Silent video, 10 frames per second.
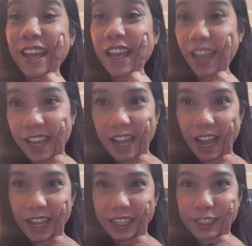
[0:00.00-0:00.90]
Hey
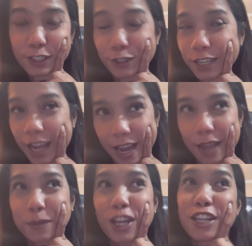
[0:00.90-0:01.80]
guys, today
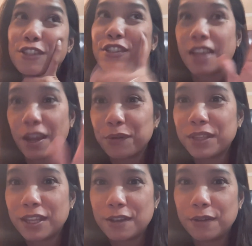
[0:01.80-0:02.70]
I'm gonna share
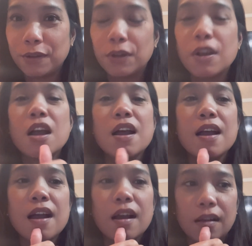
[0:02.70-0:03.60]
with you
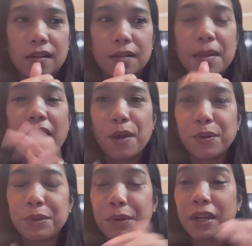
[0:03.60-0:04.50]
how
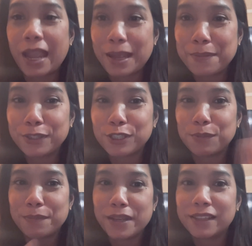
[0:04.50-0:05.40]
we were able to
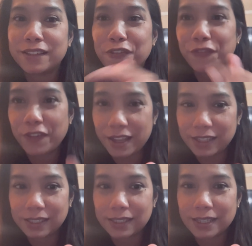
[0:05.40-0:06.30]
build the
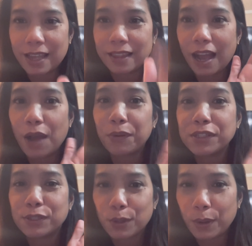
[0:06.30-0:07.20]
fence and our
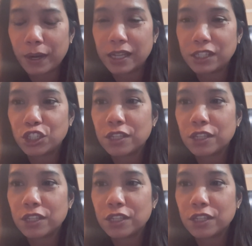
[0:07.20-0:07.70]
storage.